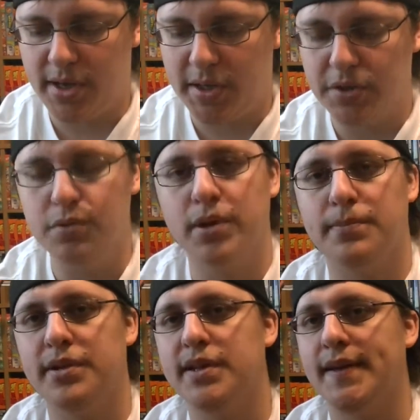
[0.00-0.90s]
I do
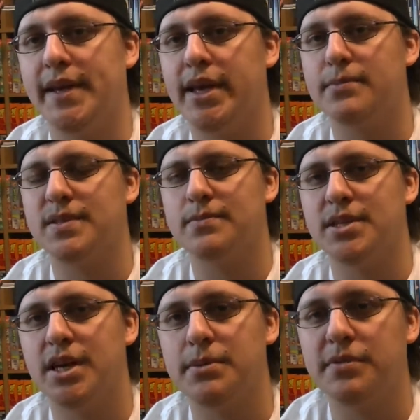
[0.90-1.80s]
want to play the game
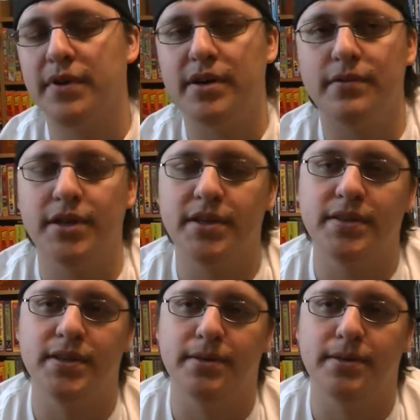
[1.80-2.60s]
sometime if I ever get